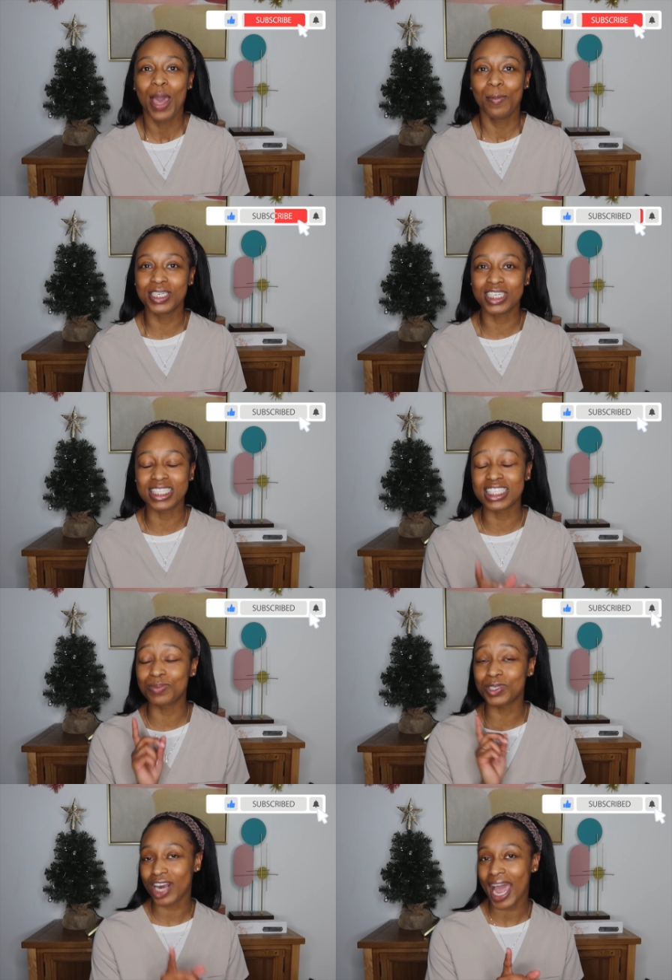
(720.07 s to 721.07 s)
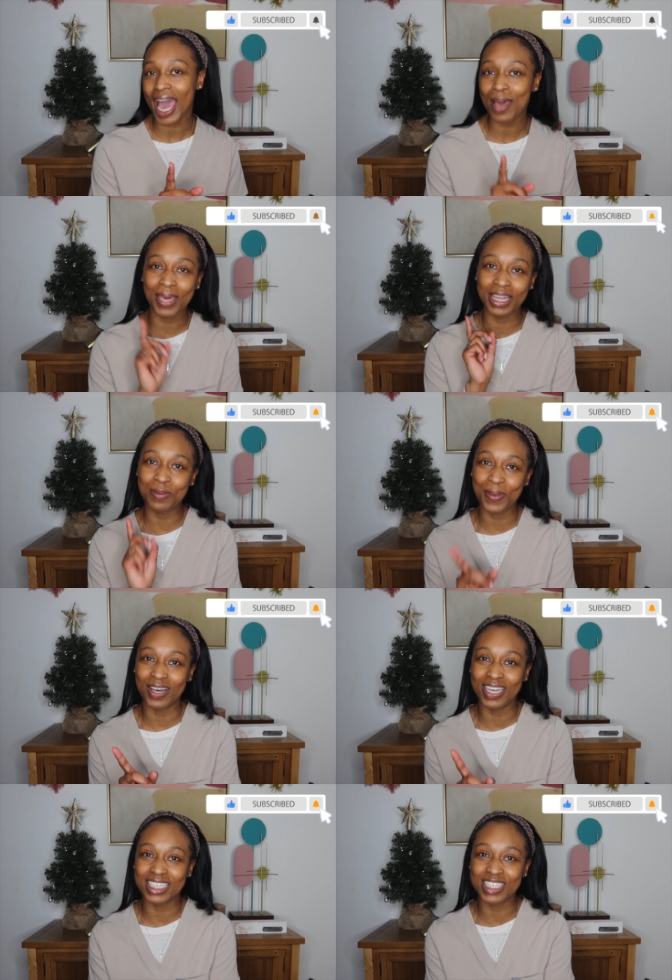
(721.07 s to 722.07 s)
be sure to subscribe, hit the
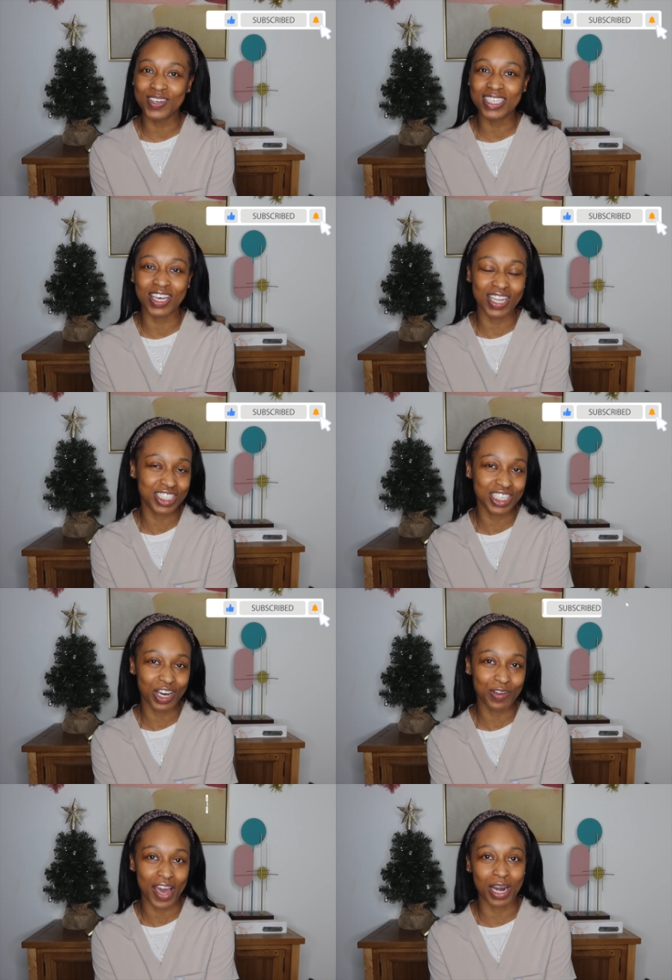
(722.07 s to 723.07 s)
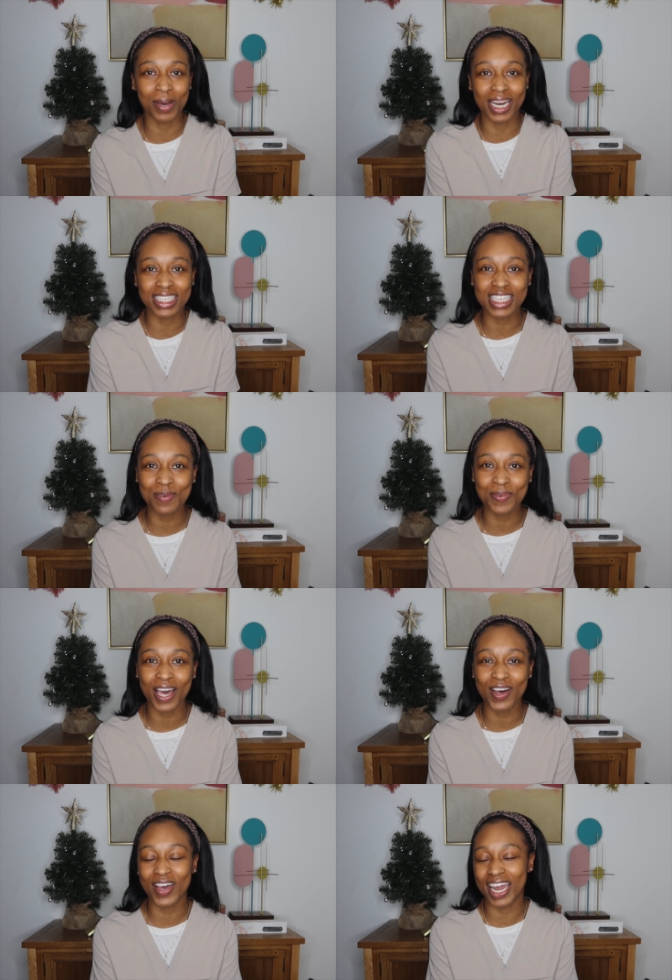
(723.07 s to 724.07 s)
bell next to it so that you're notified on my next
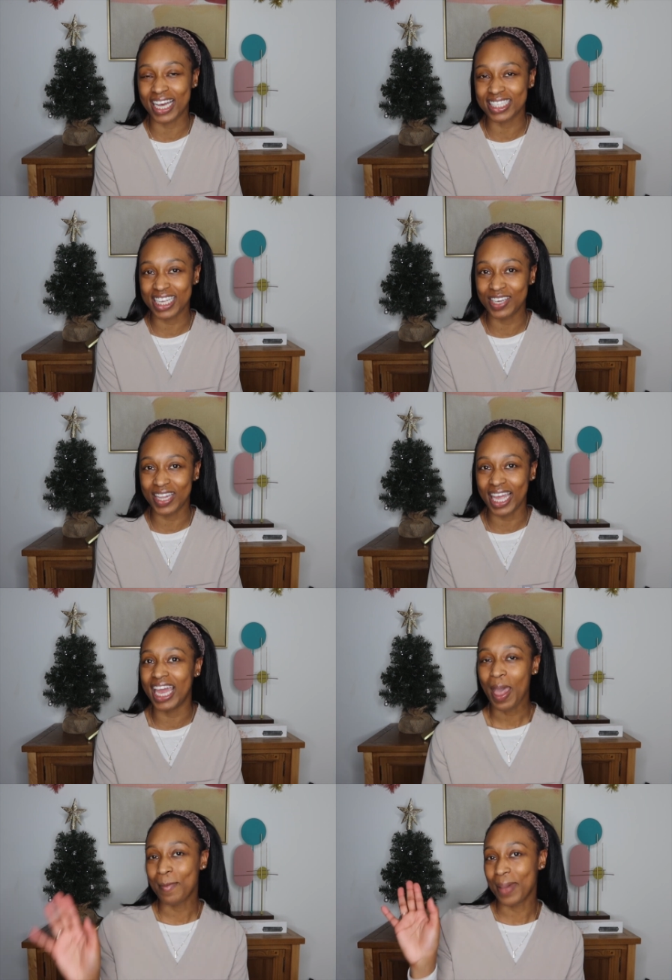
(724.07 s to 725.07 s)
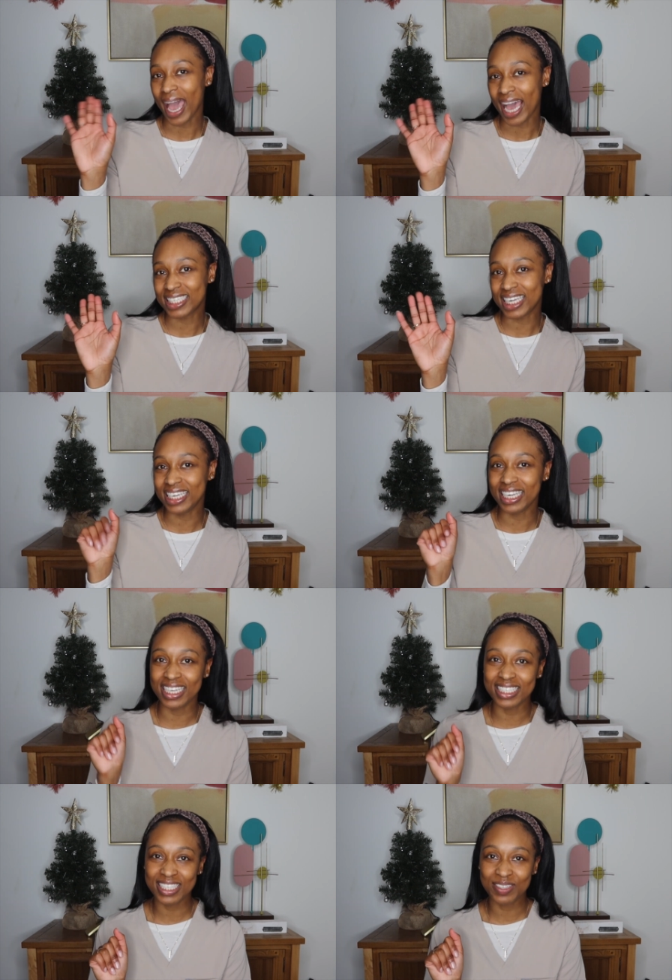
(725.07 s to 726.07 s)
upload, and I'll see you then. Bye, Genius.